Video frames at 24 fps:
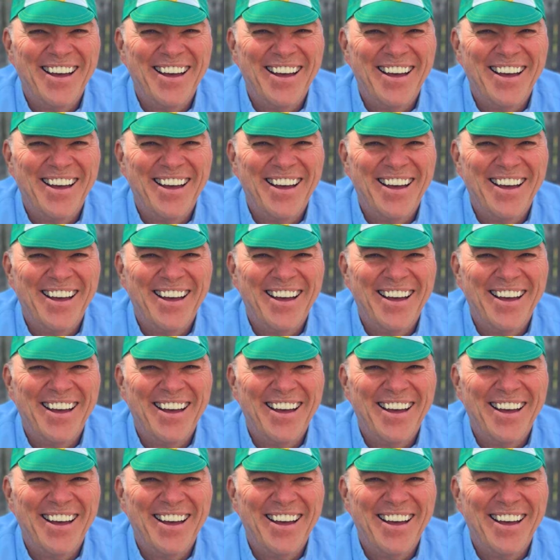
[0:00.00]

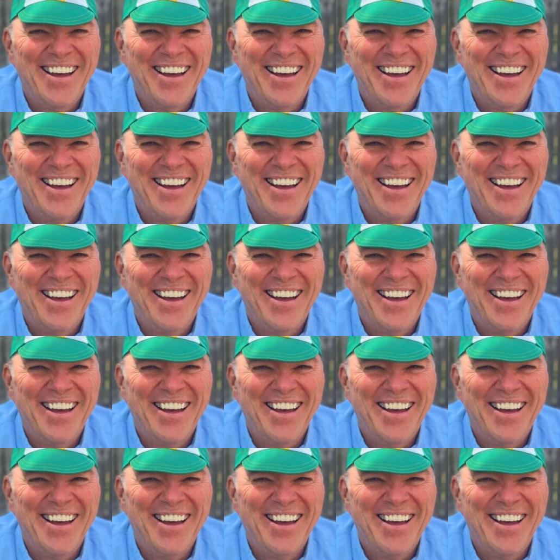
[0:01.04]

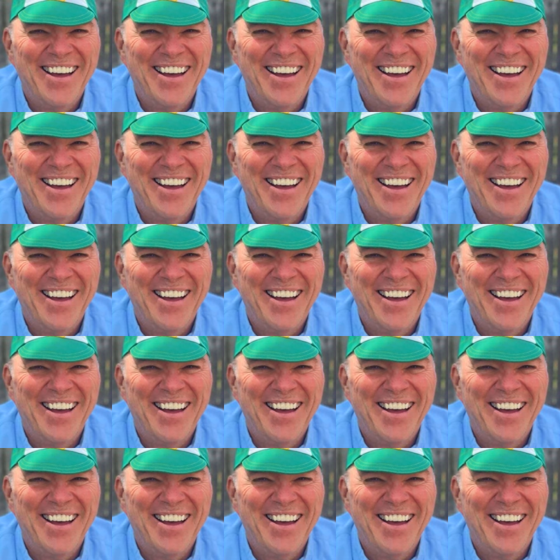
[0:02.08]

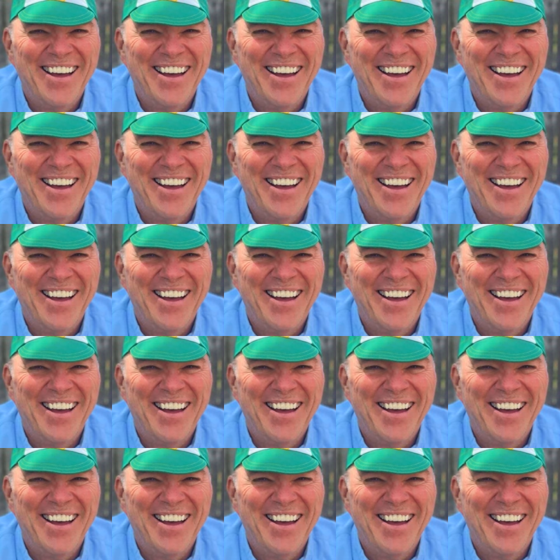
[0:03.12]
This is a still picture; no speech is visible.